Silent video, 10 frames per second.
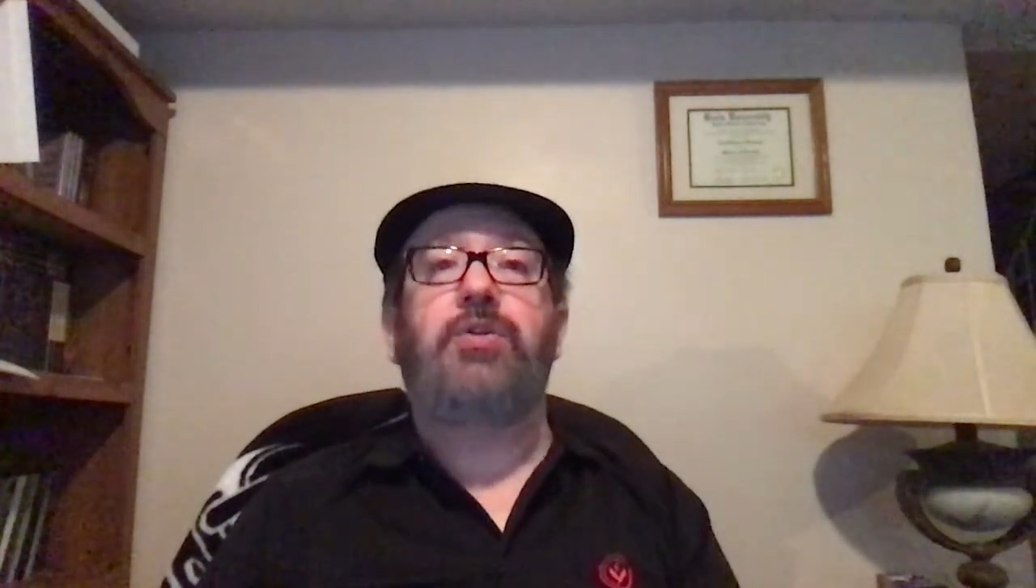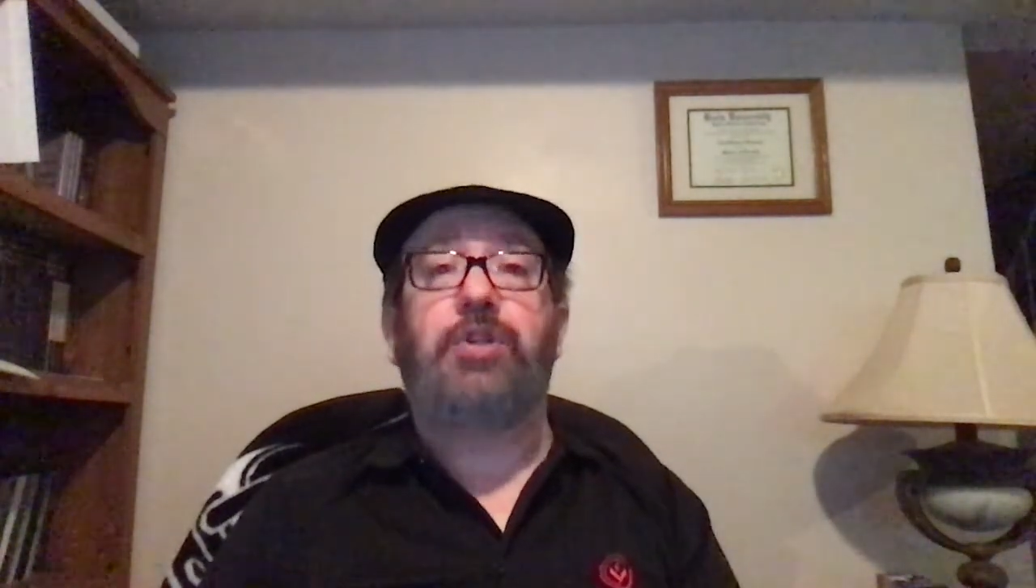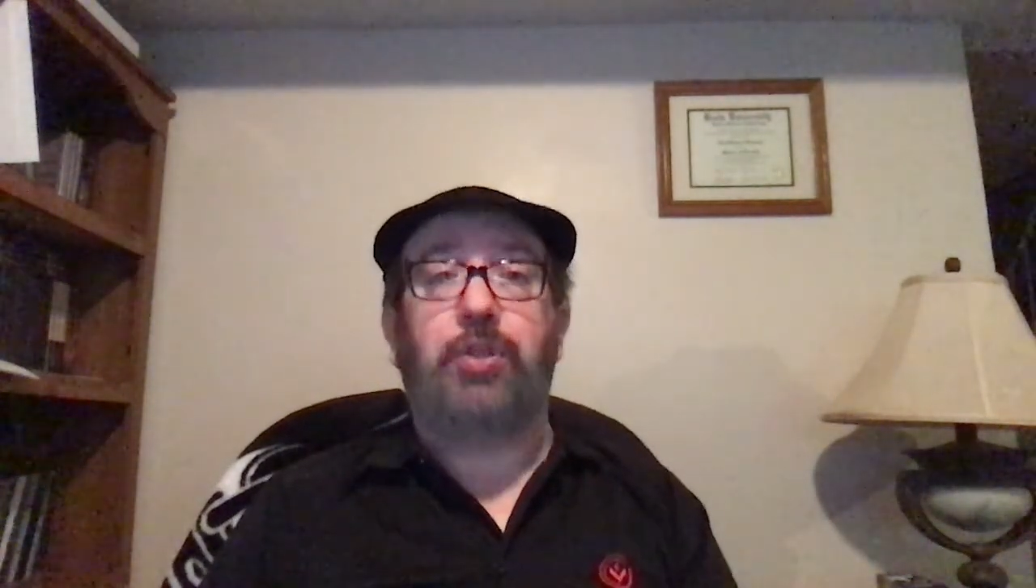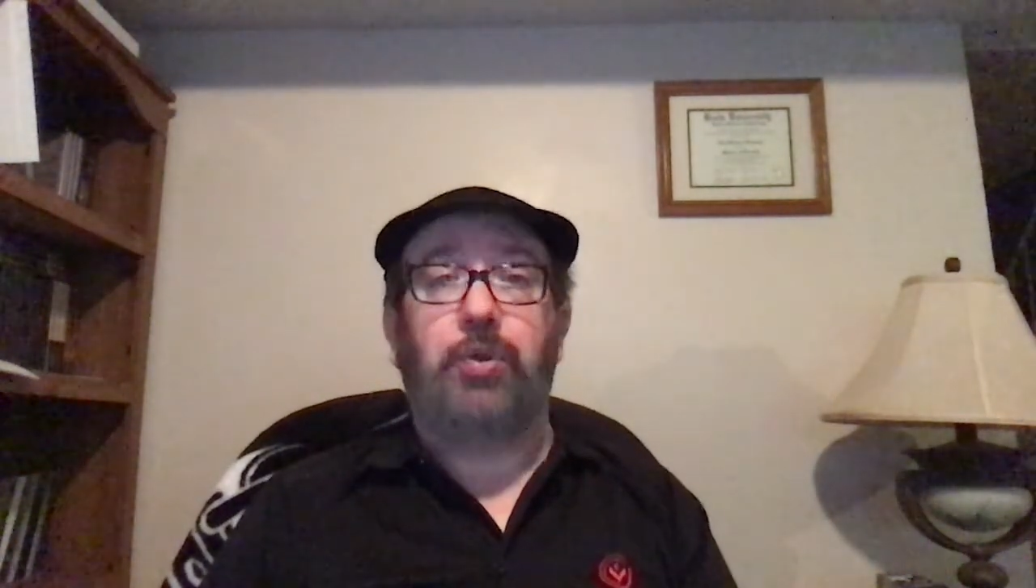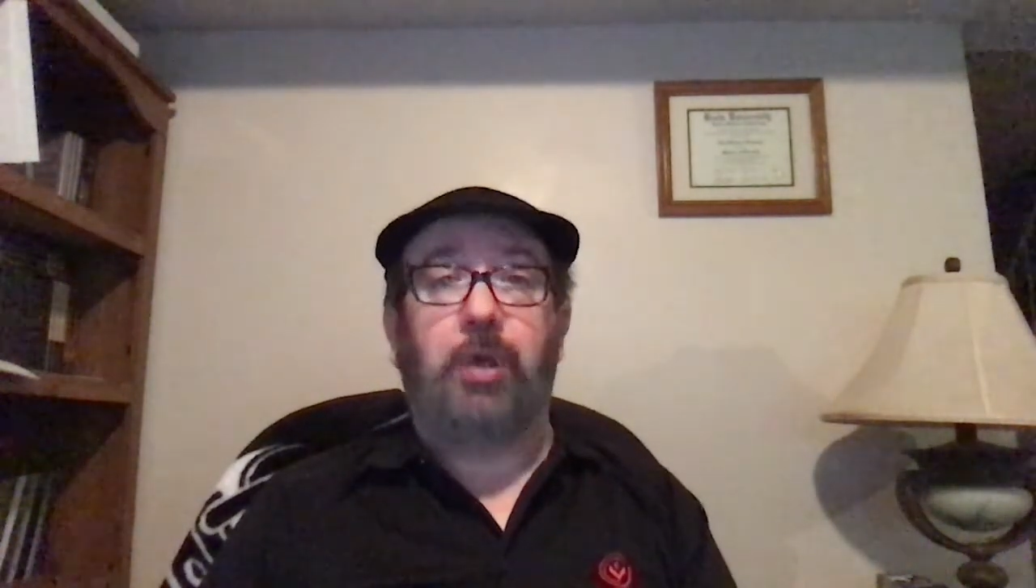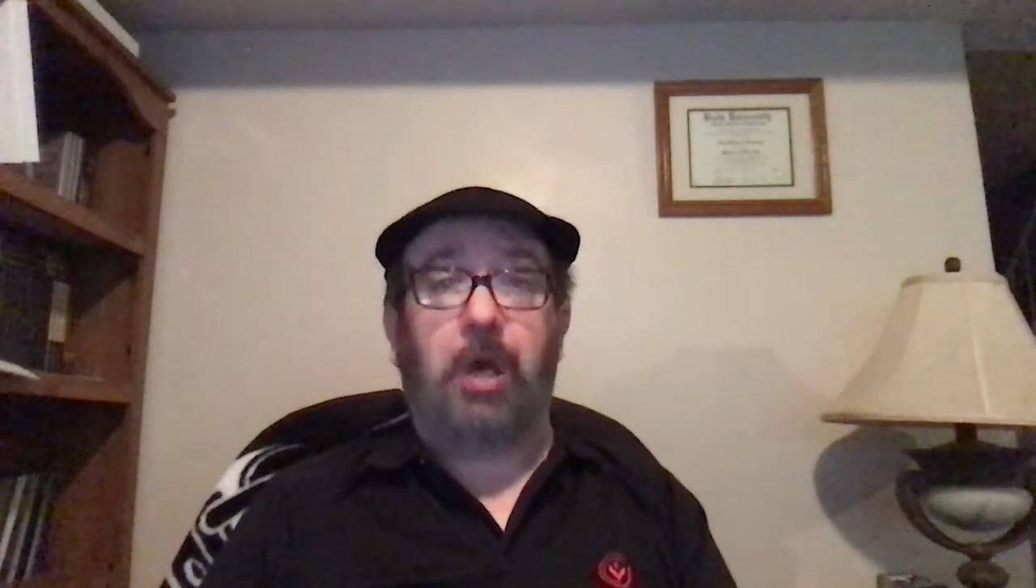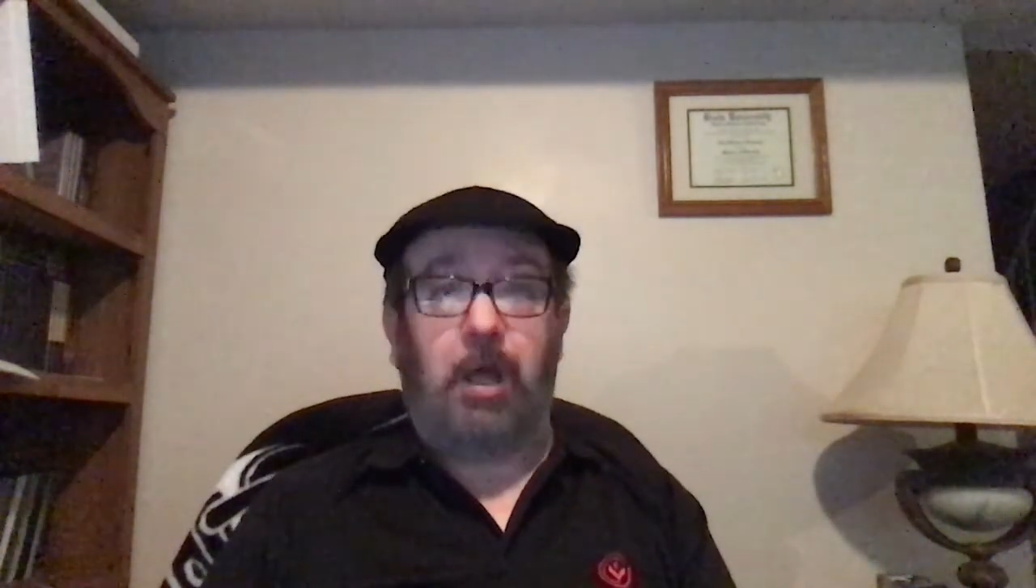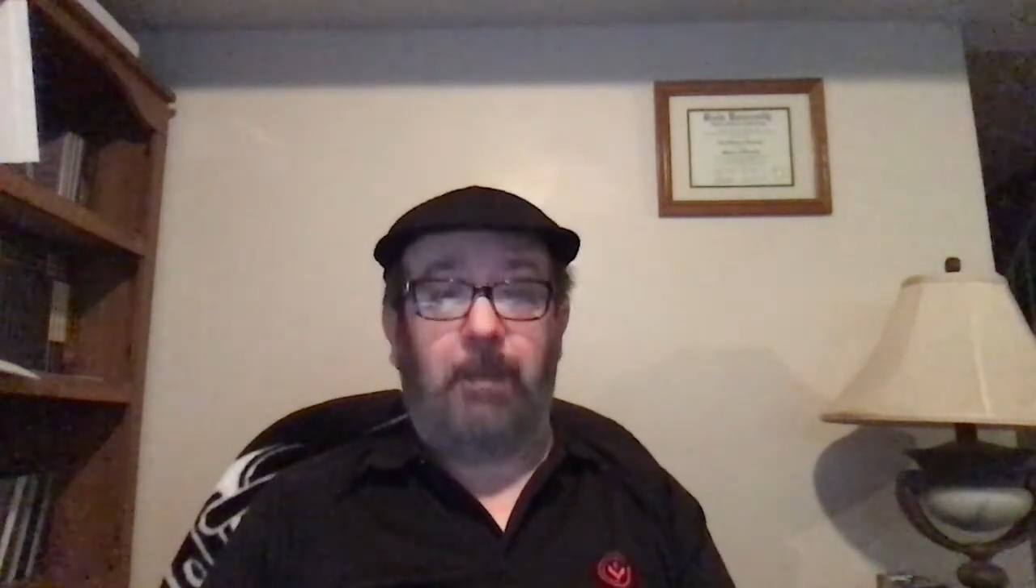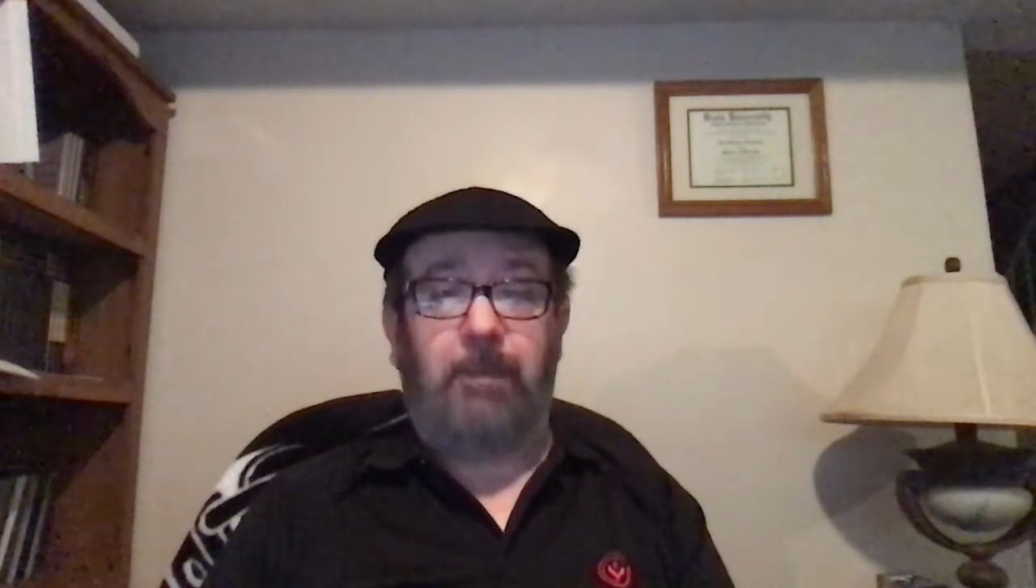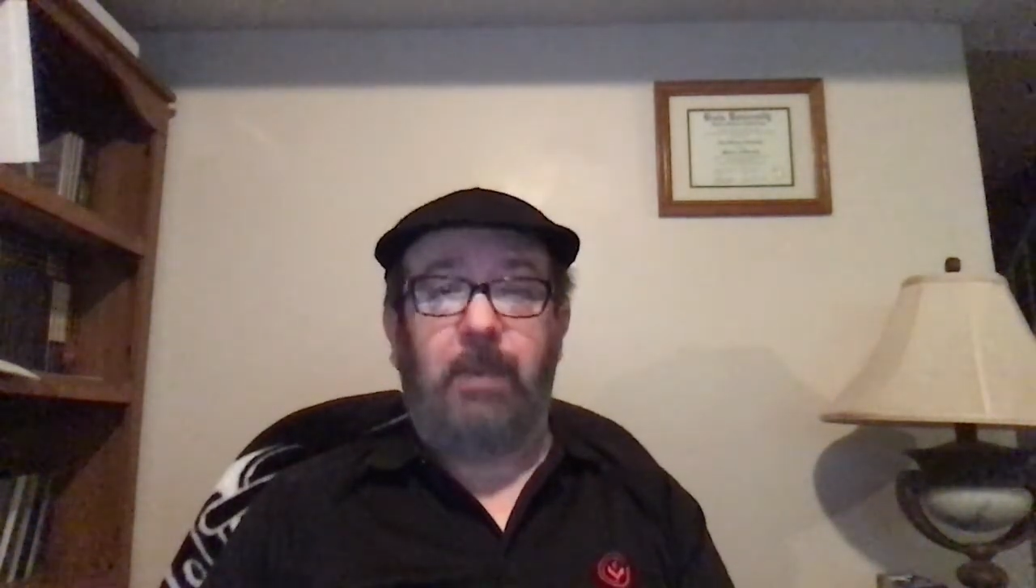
do come,